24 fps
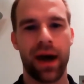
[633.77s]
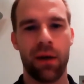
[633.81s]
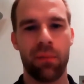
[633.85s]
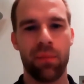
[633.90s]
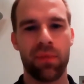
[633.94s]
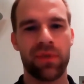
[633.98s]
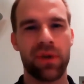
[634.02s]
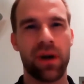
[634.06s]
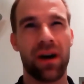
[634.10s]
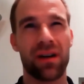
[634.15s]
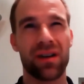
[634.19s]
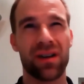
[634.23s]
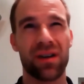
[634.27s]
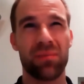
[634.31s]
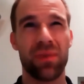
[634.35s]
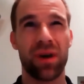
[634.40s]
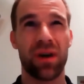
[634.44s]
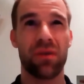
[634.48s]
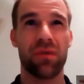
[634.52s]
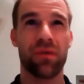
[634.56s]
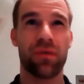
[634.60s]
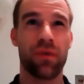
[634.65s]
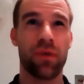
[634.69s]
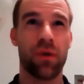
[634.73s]
We talked
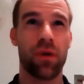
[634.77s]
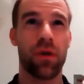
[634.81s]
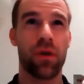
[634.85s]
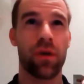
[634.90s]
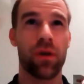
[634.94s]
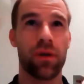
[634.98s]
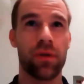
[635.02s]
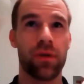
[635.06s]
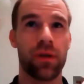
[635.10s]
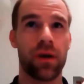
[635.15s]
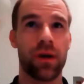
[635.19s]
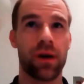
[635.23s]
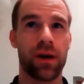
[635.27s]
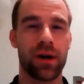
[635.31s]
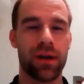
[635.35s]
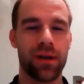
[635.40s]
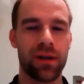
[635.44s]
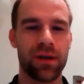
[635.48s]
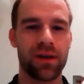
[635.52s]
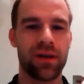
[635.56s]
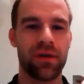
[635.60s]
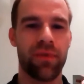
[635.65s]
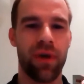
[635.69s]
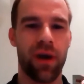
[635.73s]
about
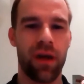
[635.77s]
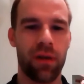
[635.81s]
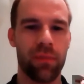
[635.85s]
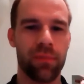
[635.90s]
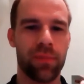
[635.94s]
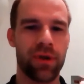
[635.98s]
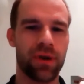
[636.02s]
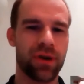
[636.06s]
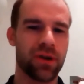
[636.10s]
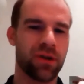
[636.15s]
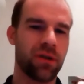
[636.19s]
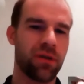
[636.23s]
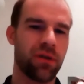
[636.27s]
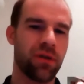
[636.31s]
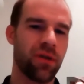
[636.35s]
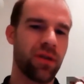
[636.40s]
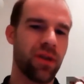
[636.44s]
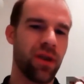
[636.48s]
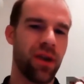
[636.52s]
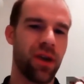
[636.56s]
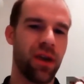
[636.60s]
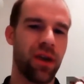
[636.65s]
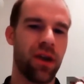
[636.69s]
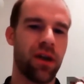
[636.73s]
for developers
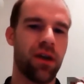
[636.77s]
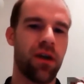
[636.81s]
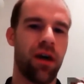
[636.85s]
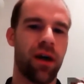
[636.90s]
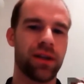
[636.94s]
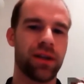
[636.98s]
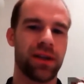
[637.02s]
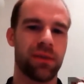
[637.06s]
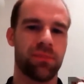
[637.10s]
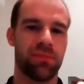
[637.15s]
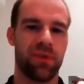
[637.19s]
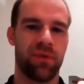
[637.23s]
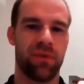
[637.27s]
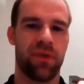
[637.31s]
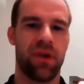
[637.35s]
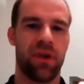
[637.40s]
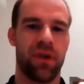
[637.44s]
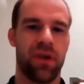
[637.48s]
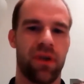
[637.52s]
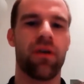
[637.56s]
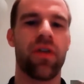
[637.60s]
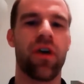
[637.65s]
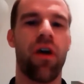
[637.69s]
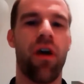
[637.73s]
the concept of
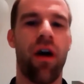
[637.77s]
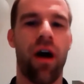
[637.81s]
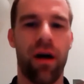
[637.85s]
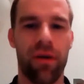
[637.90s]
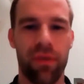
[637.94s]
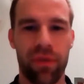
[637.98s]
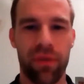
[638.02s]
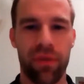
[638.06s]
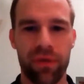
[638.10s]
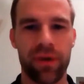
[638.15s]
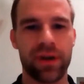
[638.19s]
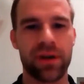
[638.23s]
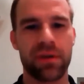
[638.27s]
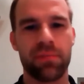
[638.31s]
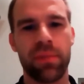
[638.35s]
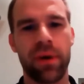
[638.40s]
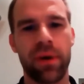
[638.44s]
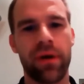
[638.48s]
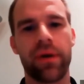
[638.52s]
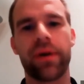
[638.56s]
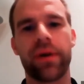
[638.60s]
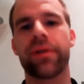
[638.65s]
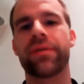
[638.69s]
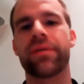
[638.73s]
the author
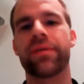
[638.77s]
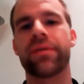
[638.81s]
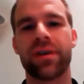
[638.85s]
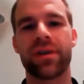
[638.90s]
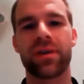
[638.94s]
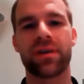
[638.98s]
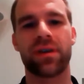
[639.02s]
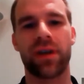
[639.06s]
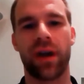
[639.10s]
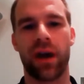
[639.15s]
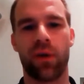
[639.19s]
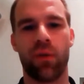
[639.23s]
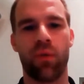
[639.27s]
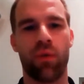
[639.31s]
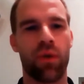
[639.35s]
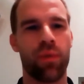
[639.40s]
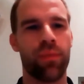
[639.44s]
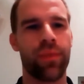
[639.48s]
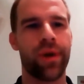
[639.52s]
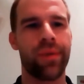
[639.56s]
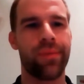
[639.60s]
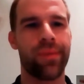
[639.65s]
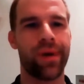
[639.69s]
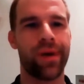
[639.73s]
experience in Sitecore
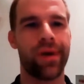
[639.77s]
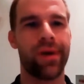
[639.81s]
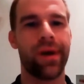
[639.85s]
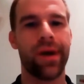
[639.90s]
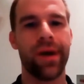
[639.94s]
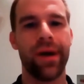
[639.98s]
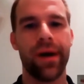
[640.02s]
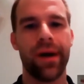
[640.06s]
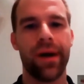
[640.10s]
may be